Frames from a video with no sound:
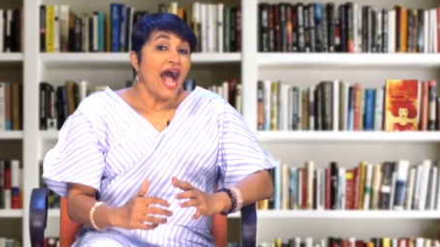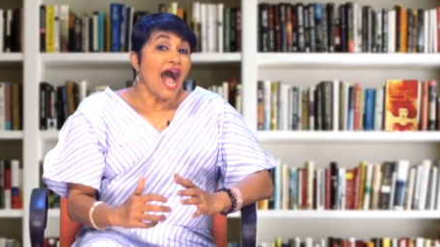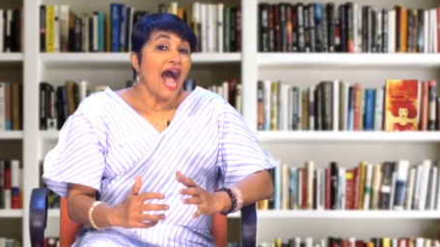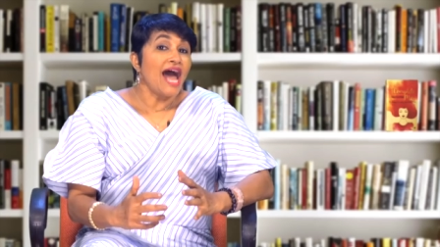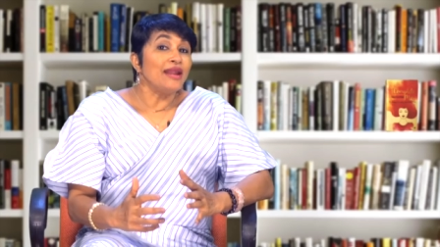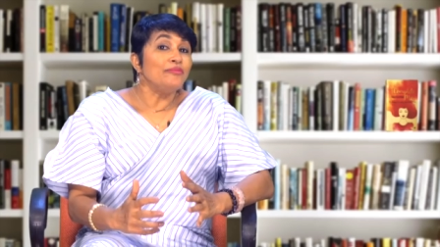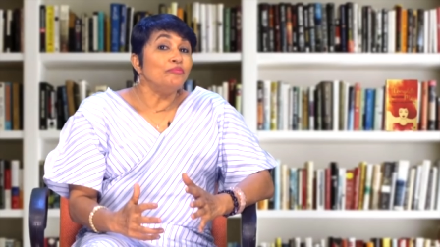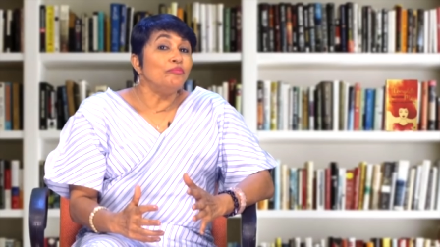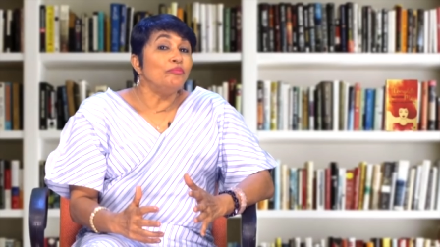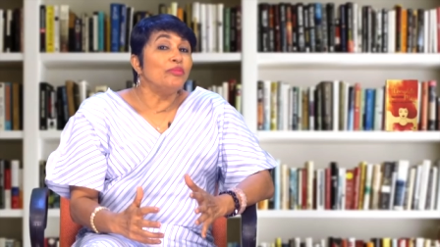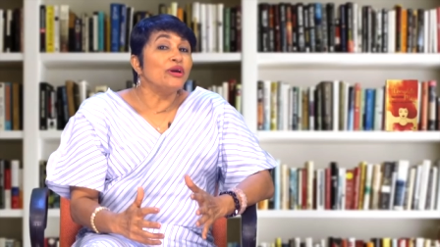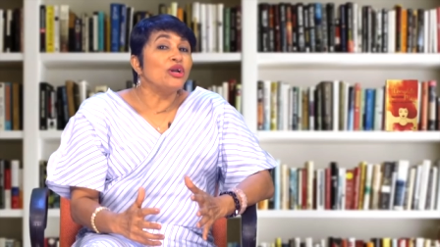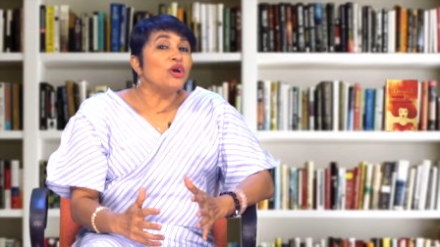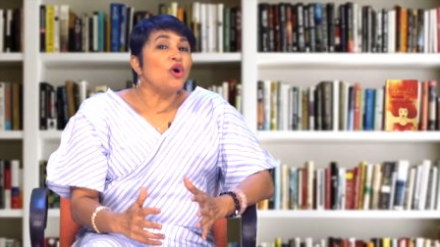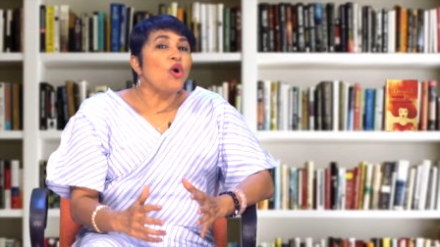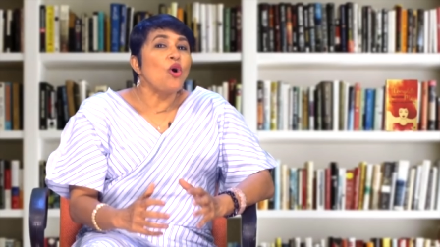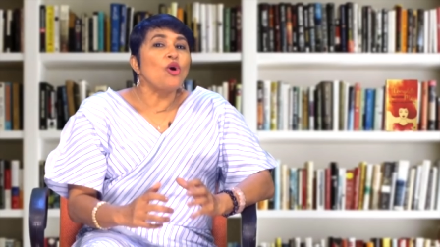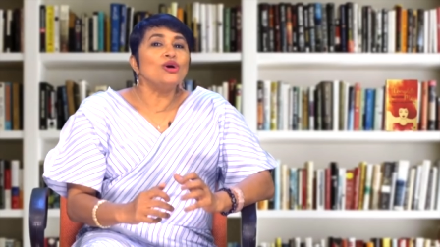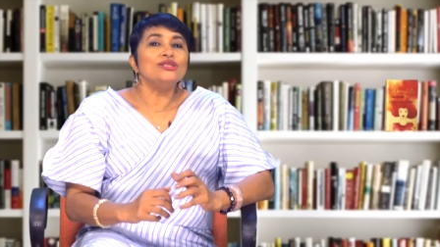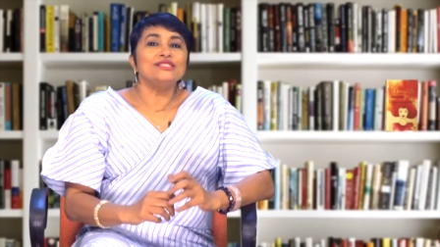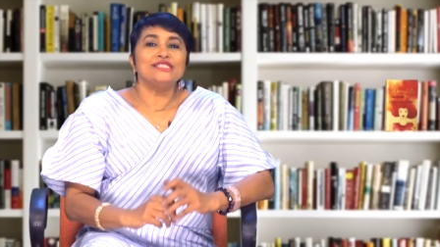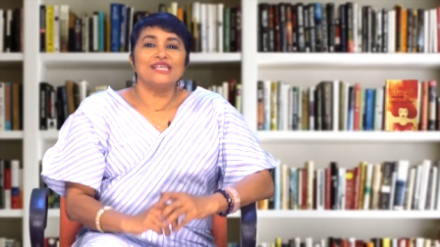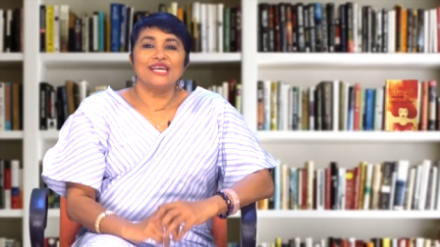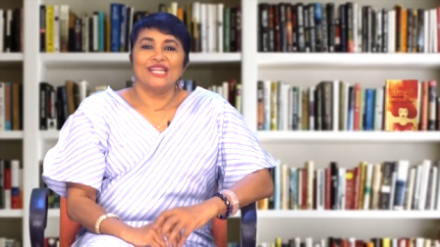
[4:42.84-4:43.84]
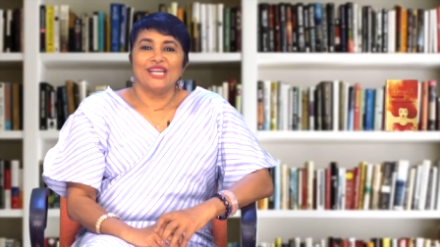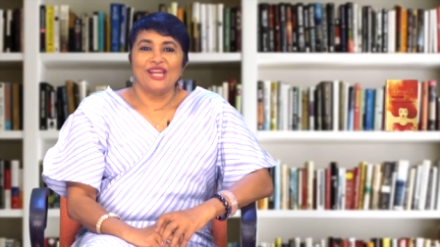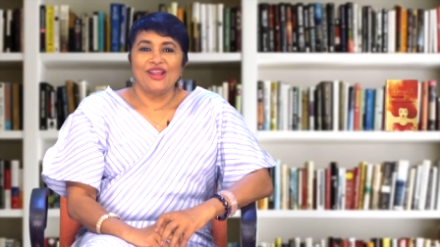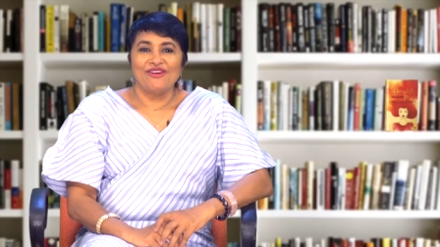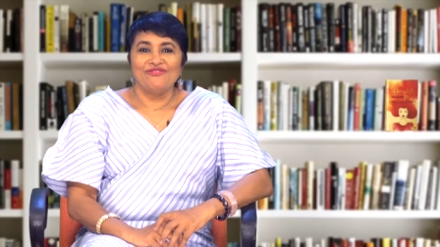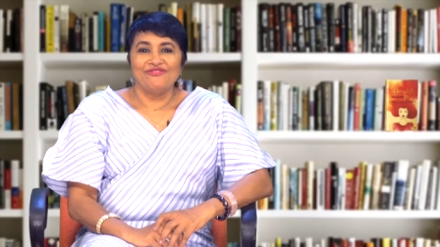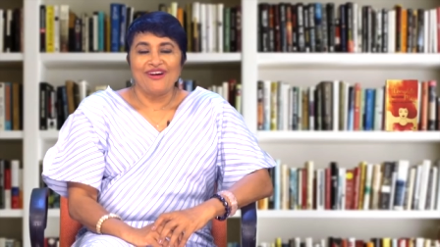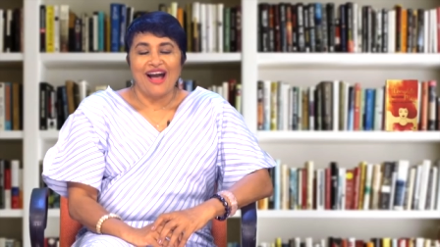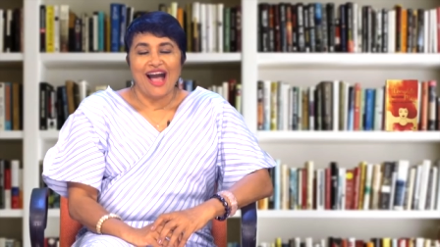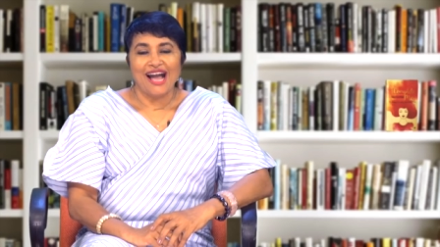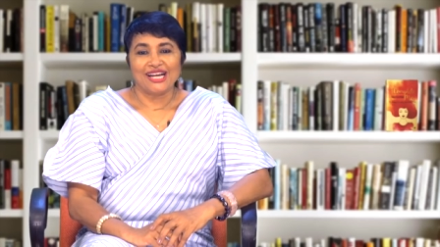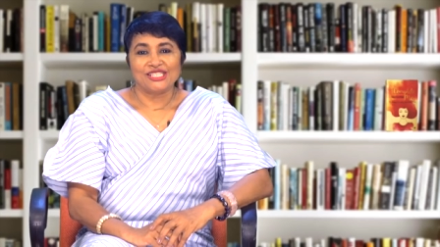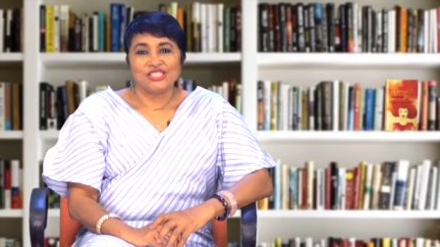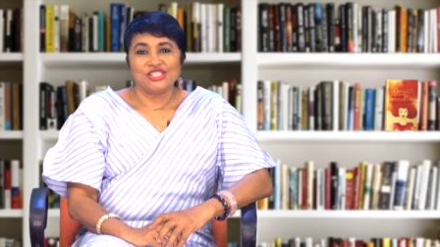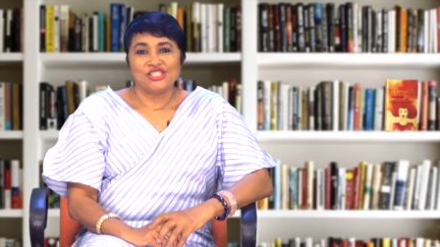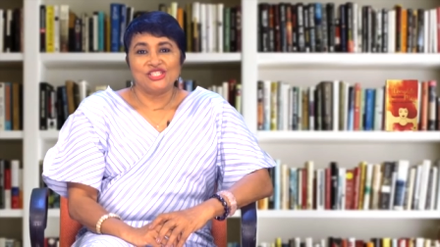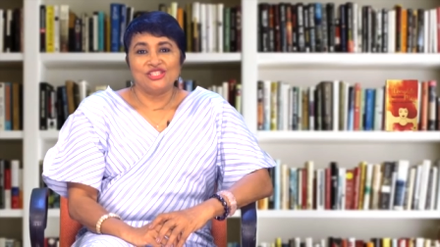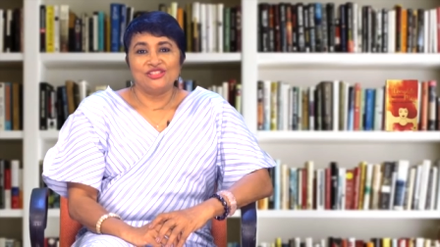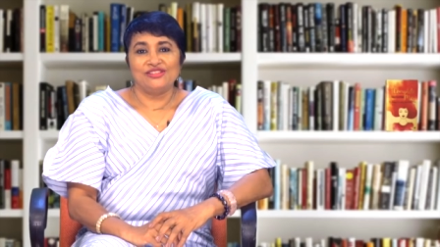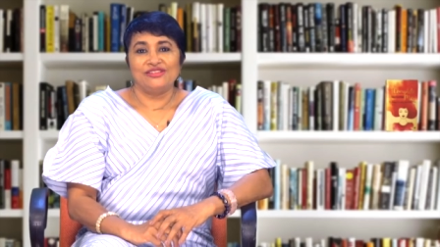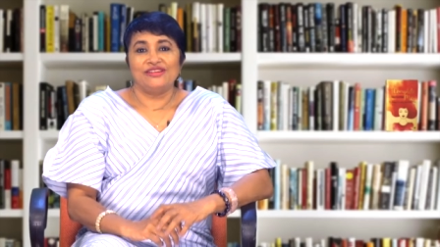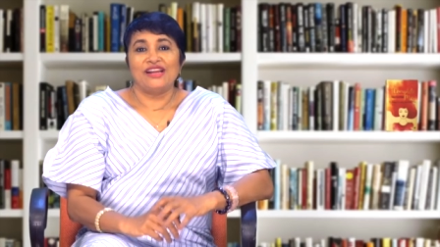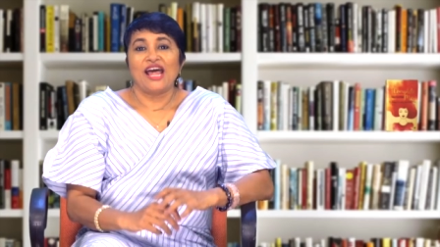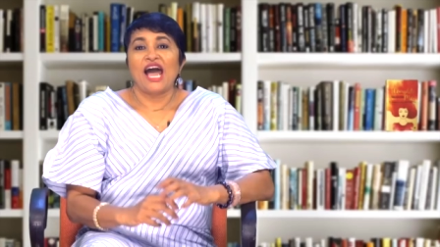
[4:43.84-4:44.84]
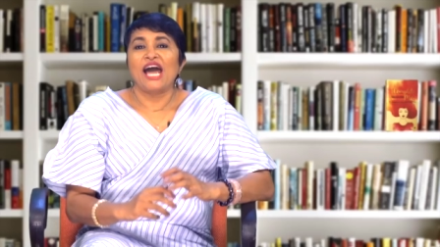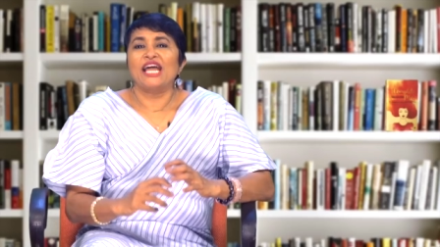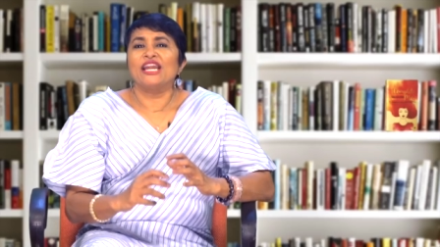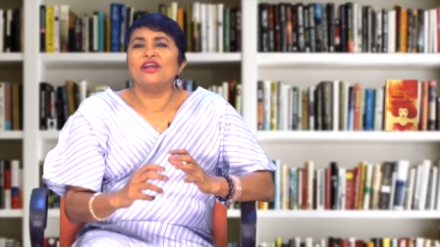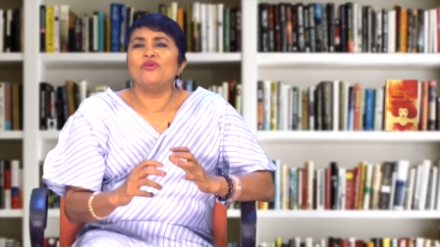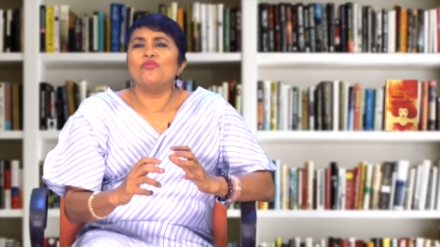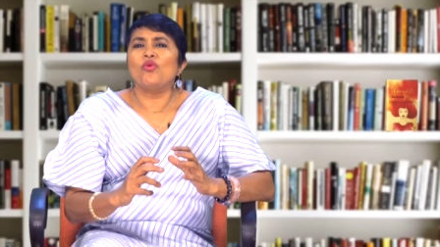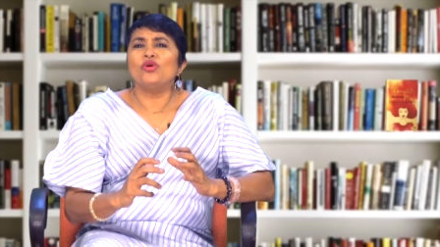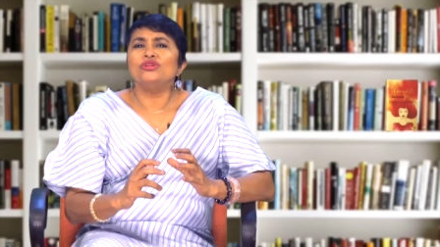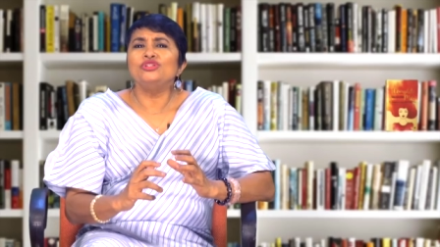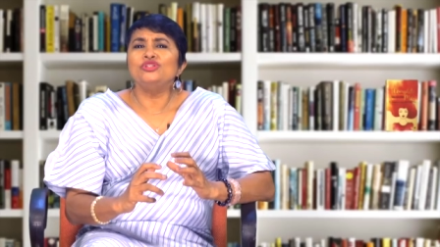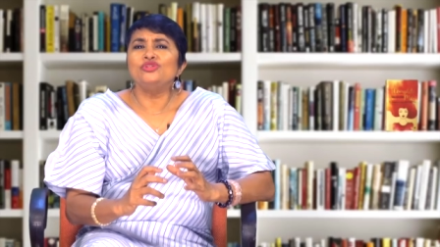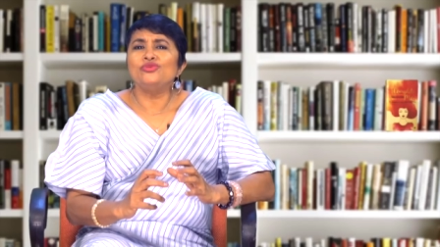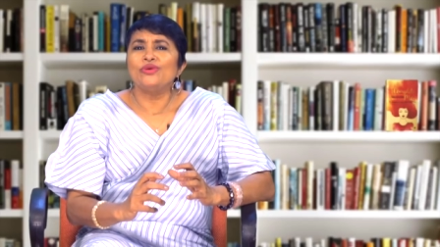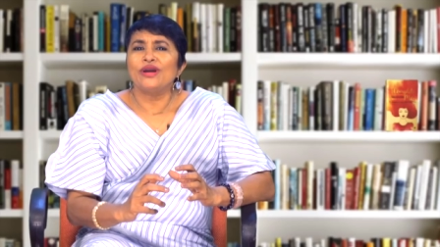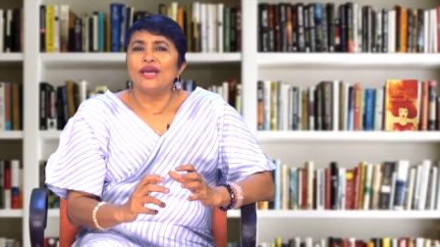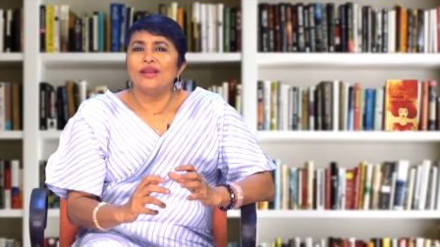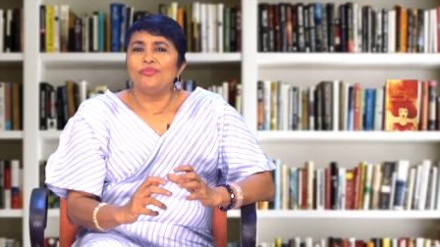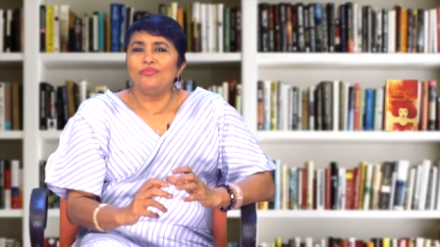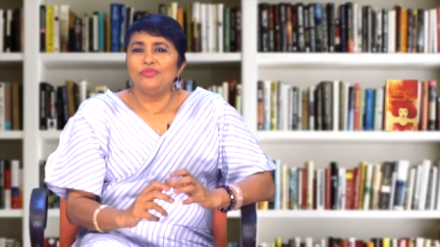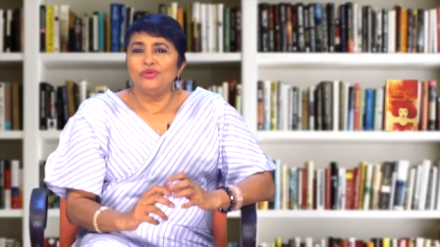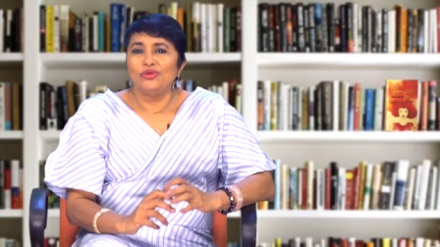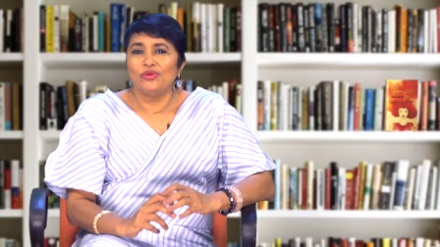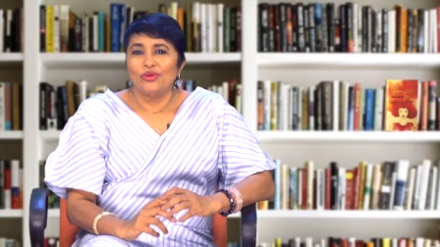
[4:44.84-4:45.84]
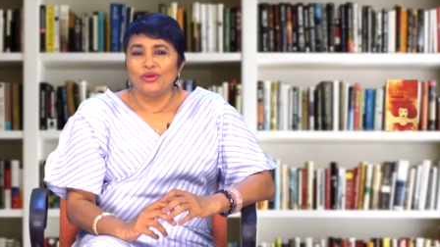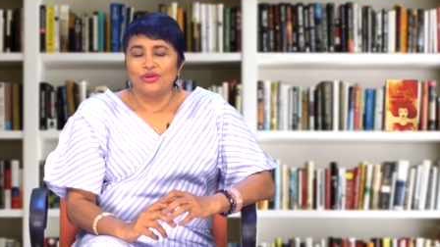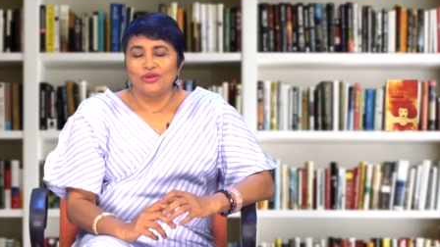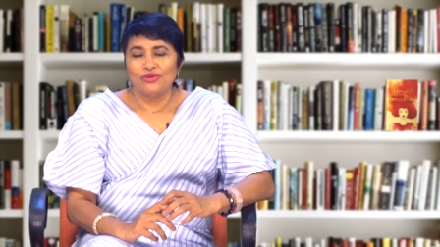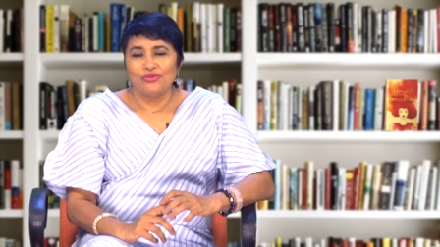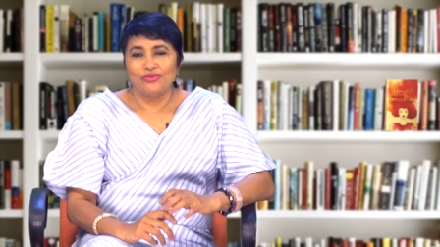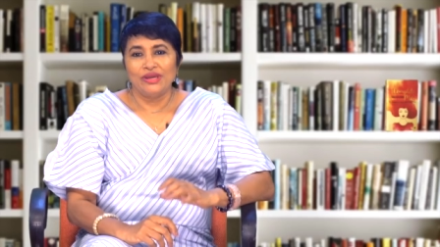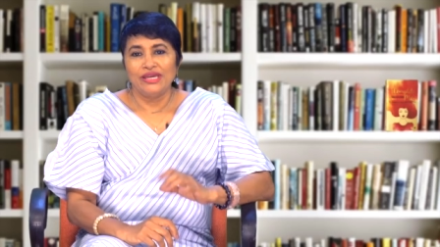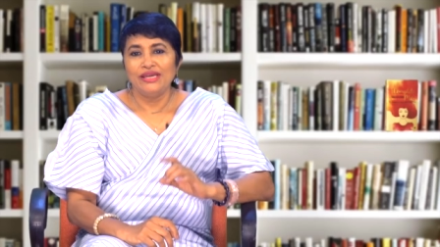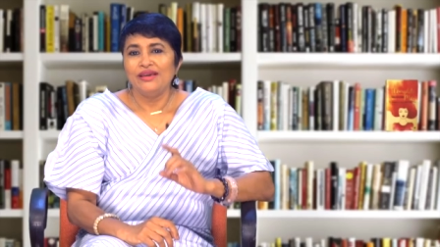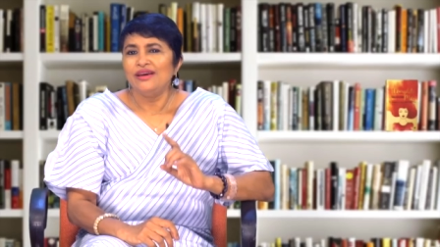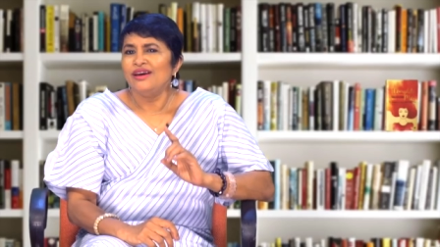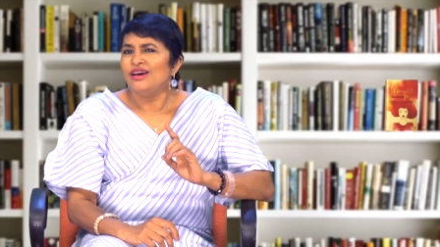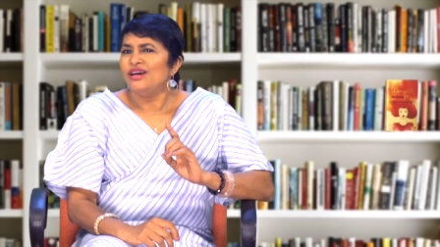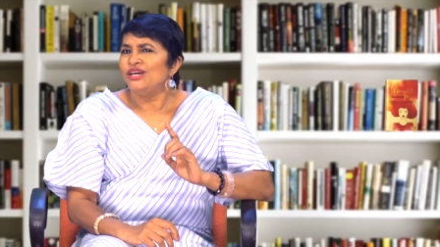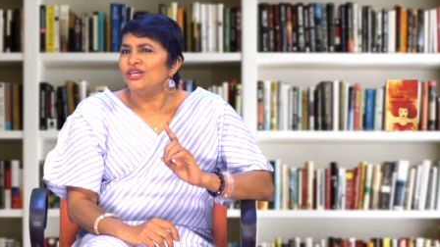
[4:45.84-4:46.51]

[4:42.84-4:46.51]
And because I love action and I want to help you on your way,